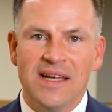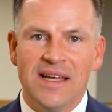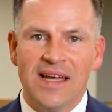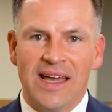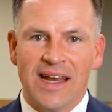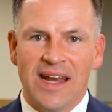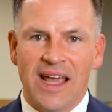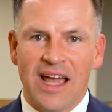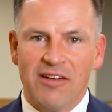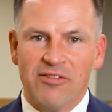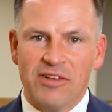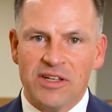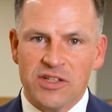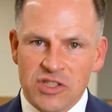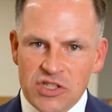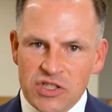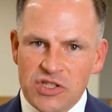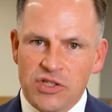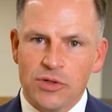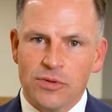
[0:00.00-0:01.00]
and having
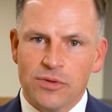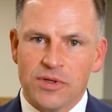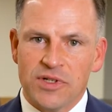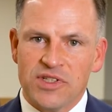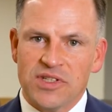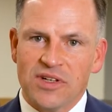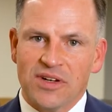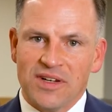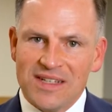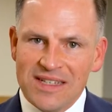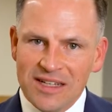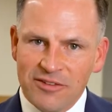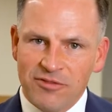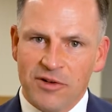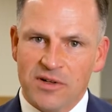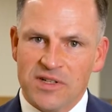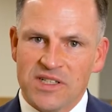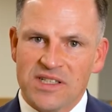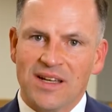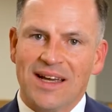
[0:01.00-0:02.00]
students on
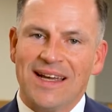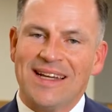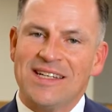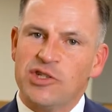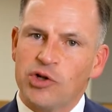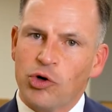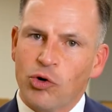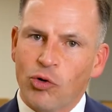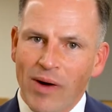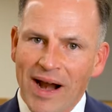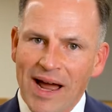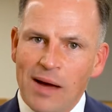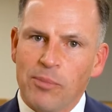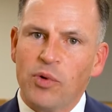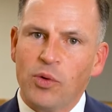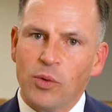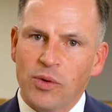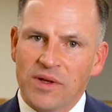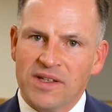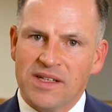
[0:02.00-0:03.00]
different sides
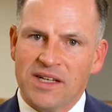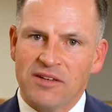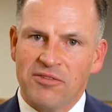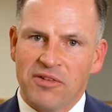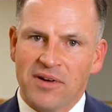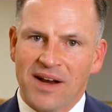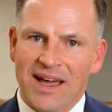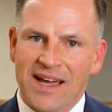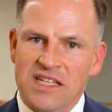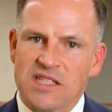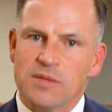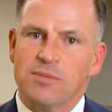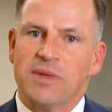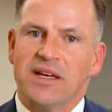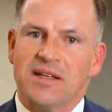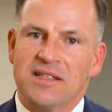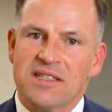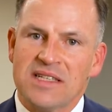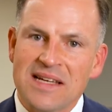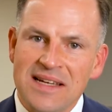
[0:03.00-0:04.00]
grapple with different
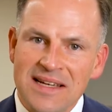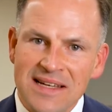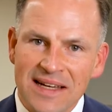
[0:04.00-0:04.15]
aspects